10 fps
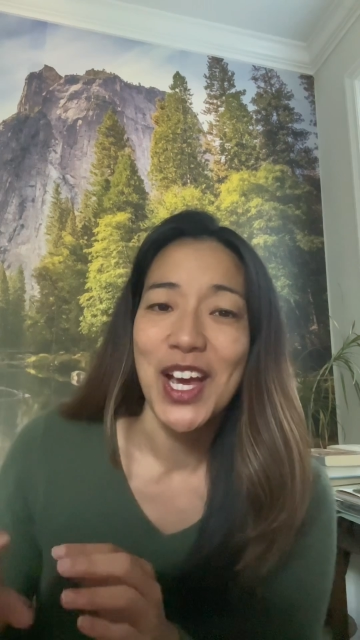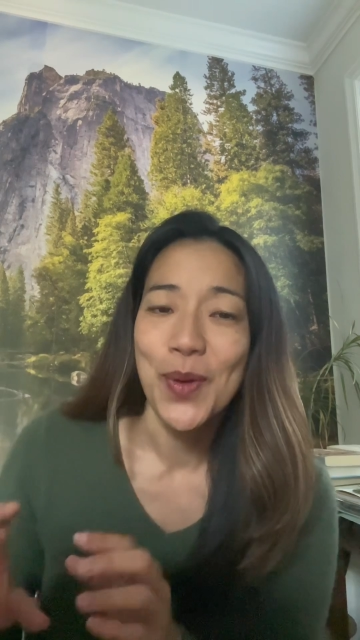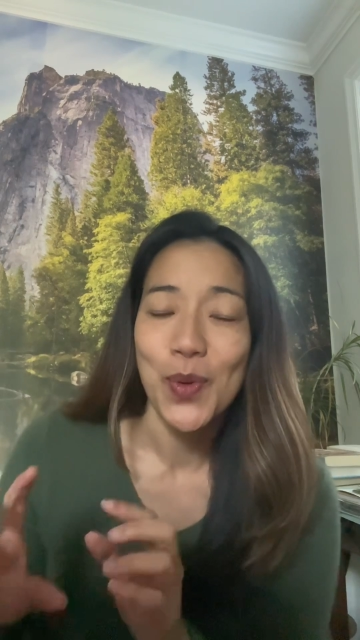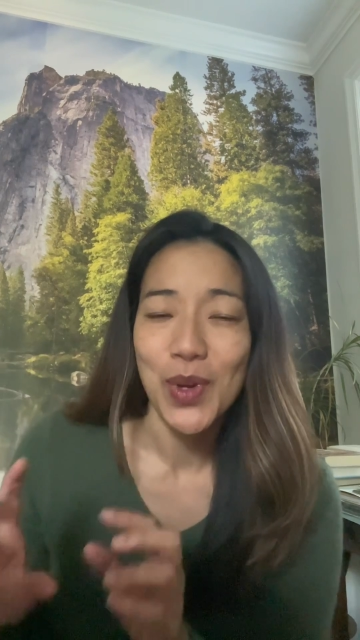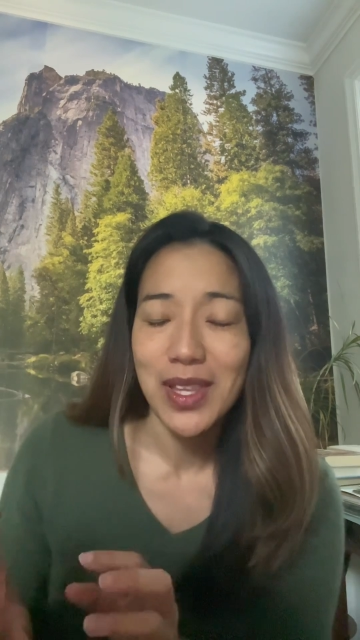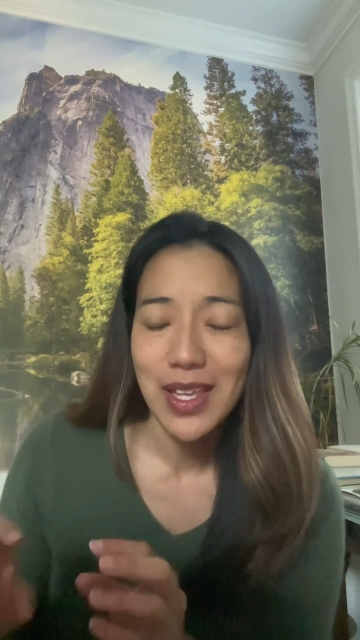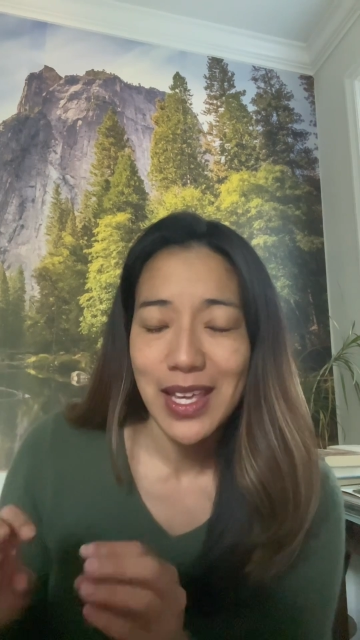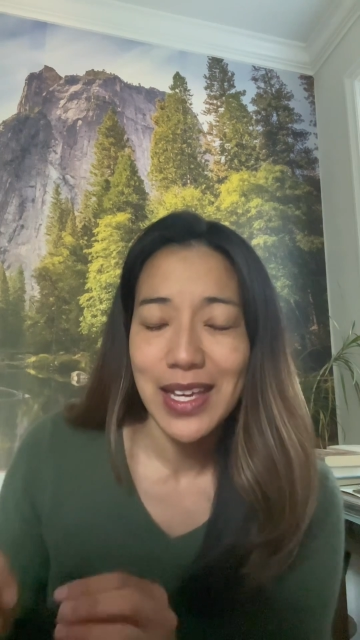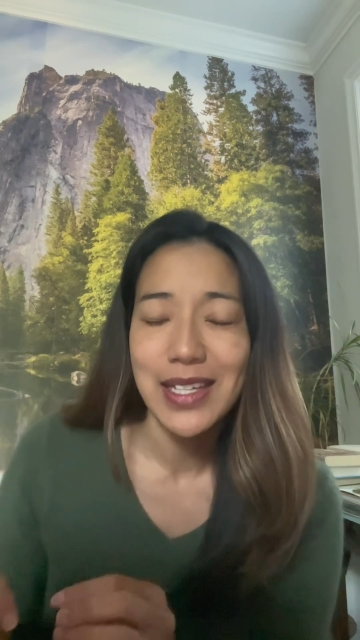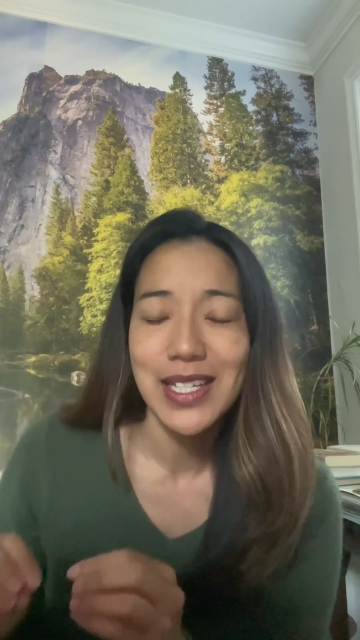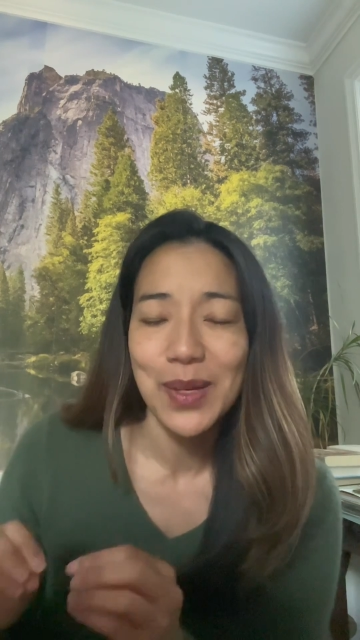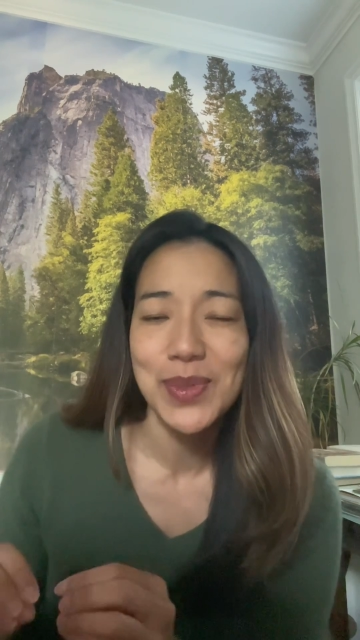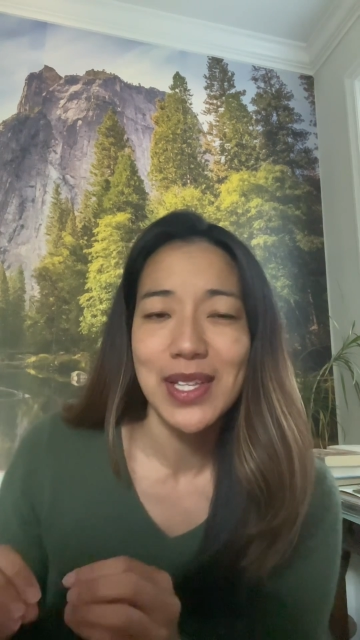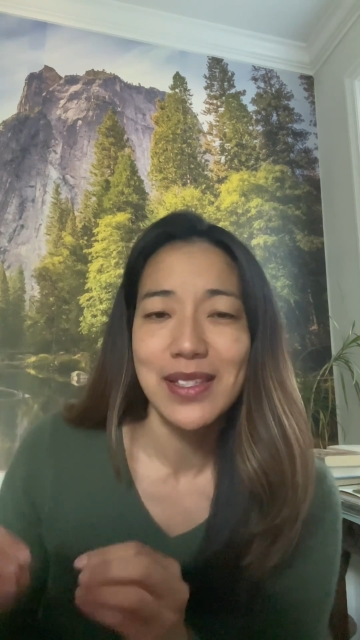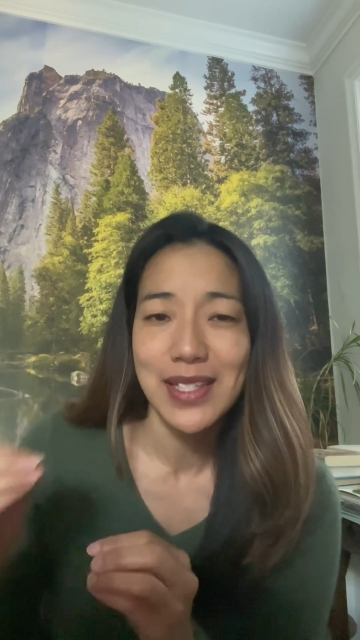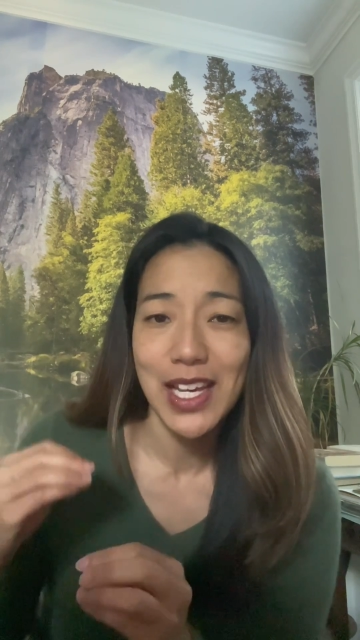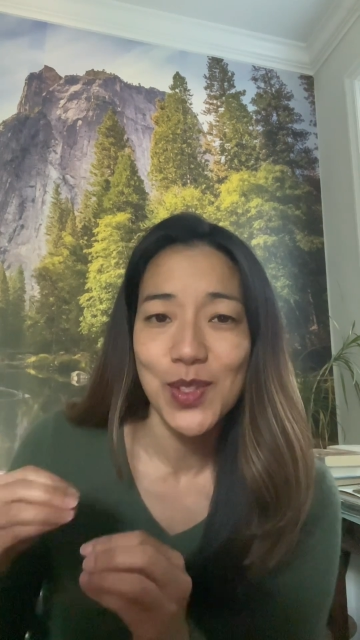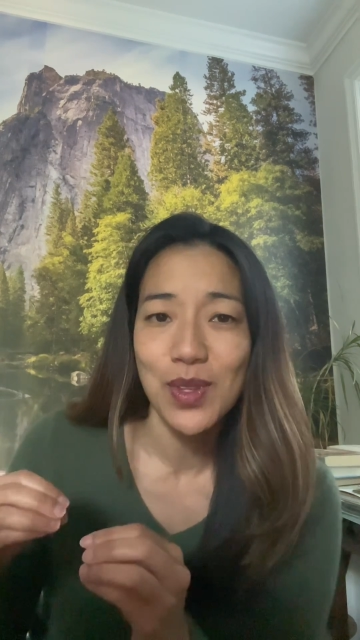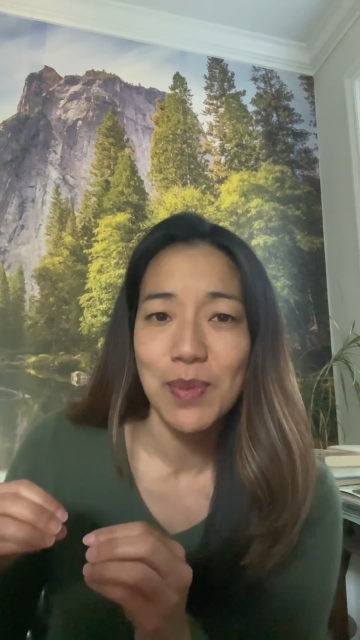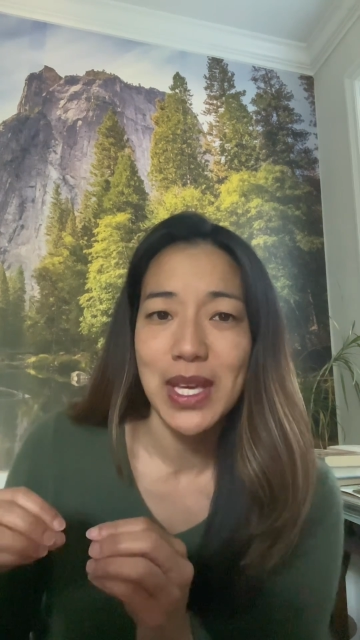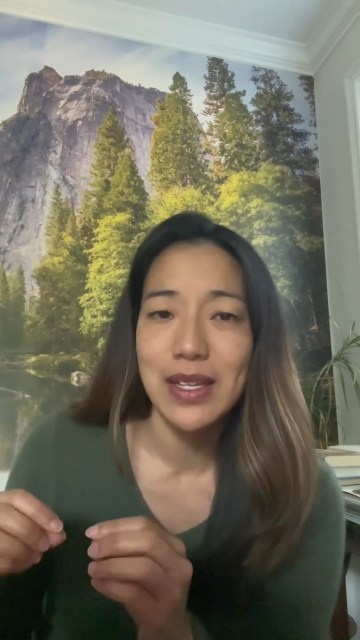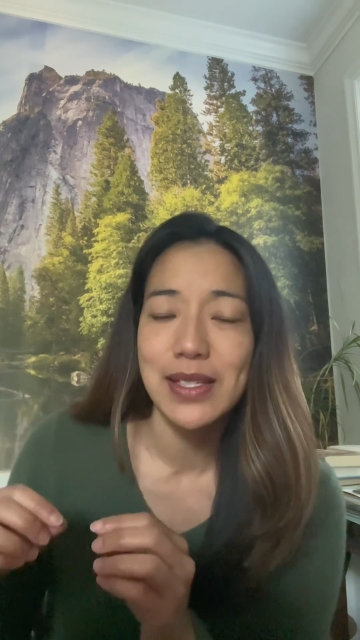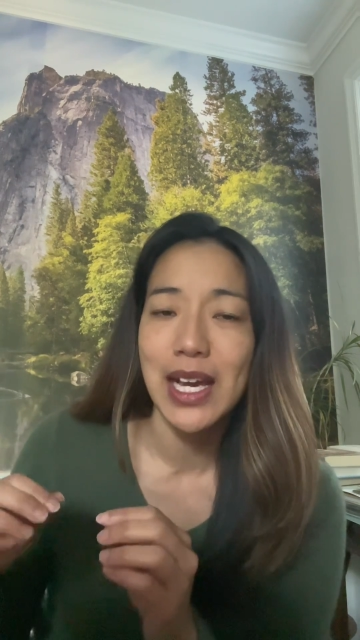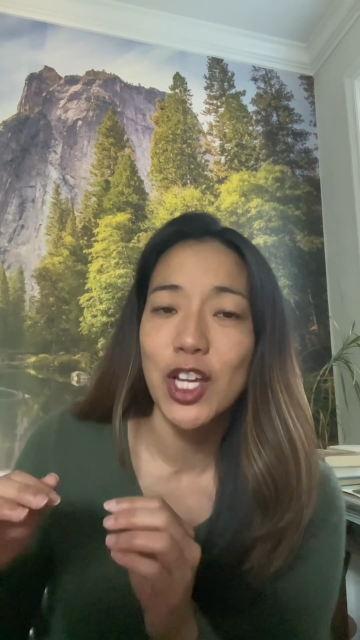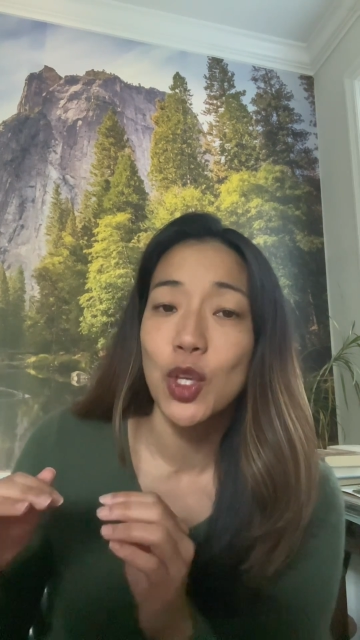But one of the key tips that stays with me is that